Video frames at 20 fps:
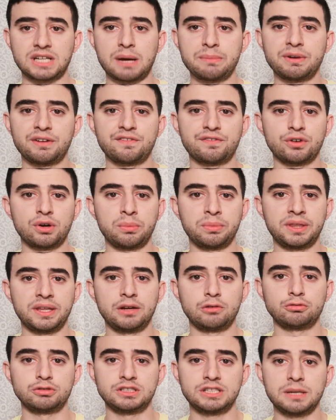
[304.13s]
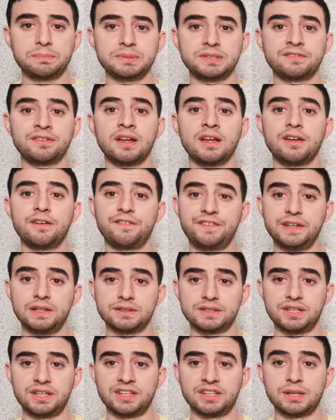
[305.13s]
coming from the receptive
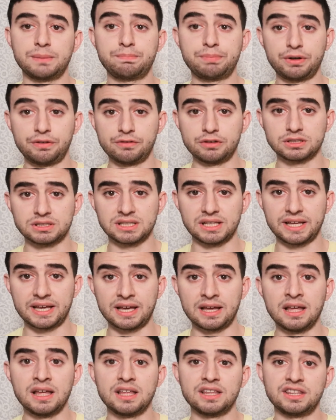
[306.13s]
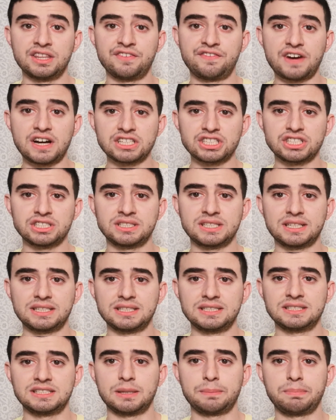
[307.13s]
field in the previous layer. The function that
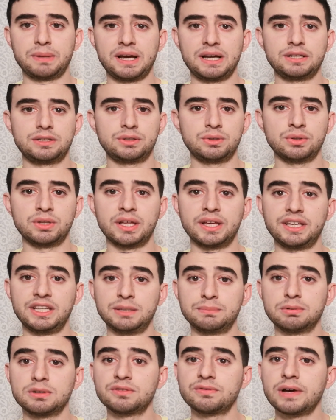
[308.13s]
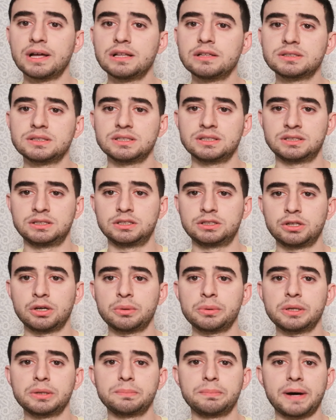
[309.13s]
is applied to the input values is
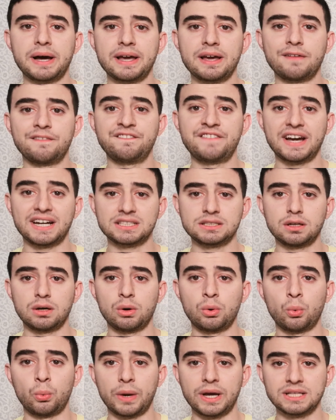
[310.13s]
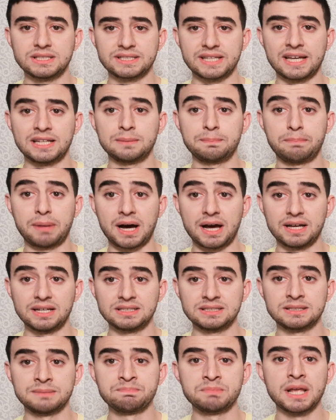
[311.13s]
determined by a vector of weights and
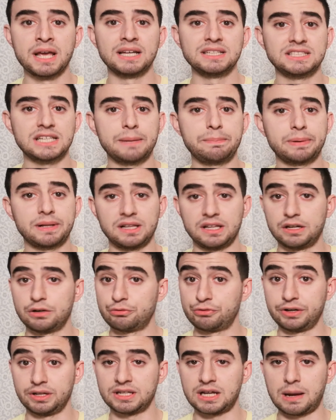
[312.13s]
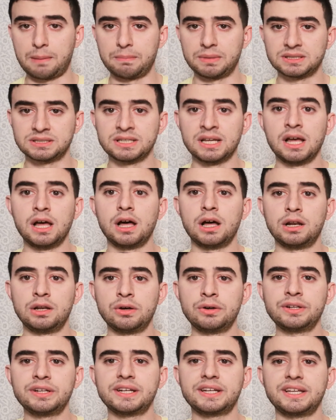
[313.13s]
bias, typically real numbers.
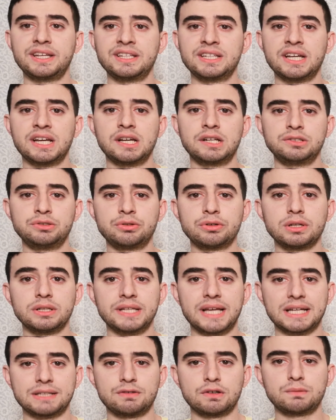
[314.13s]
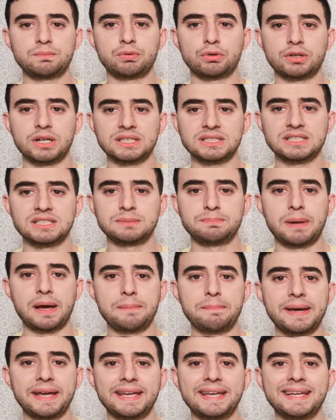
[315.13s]
Learning in a neural network progresses by
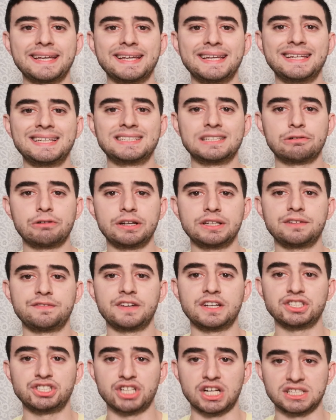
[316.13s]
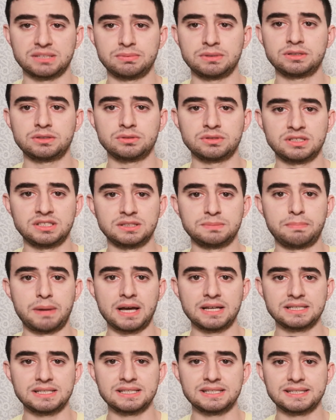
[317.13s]
making iterative adjustments to these
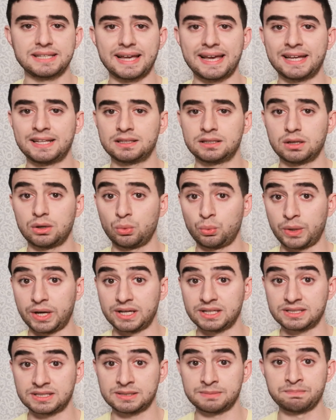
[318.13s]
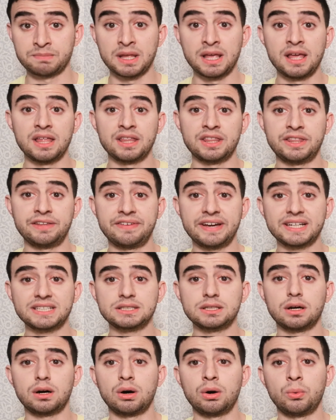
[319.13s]
biases and weights. The
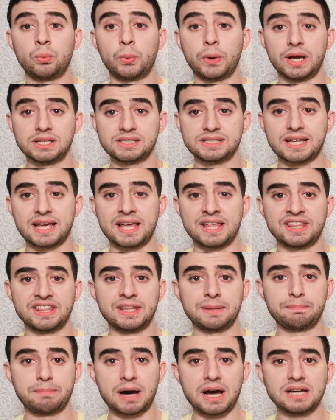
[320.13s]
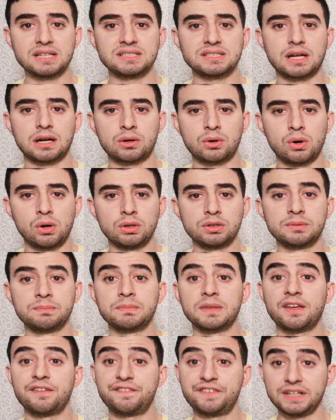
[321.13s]
vector of weights and the bias are called
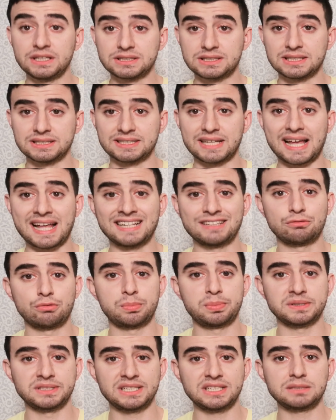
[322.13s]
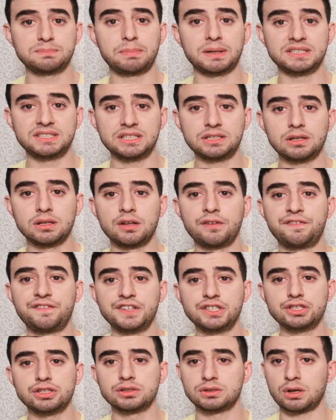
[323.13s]
filters and represent particular
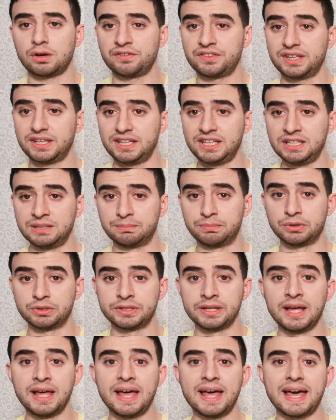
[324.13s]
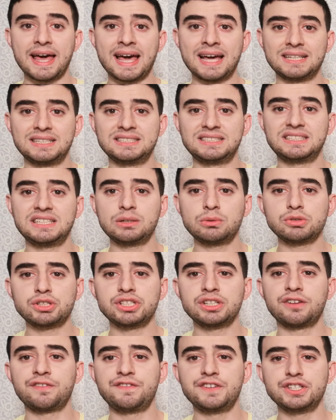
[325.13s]
features of the input. A
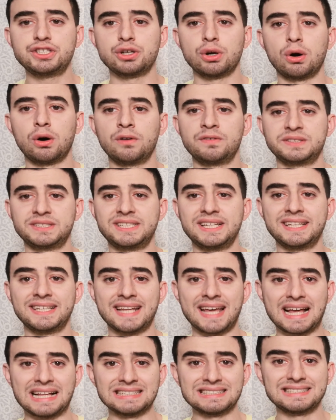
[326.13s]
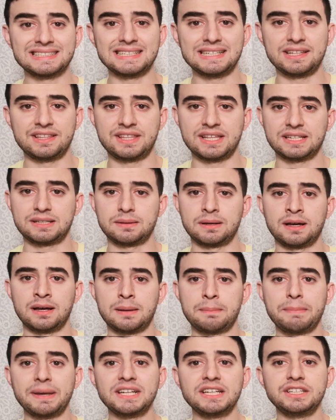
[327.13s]
distinguishing feature of CNNs is that
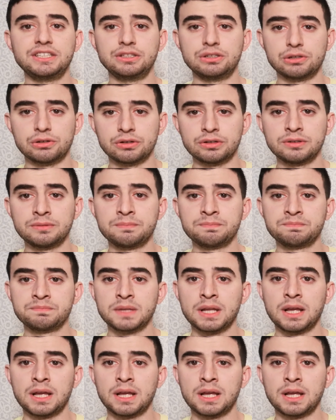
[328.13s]
many neurons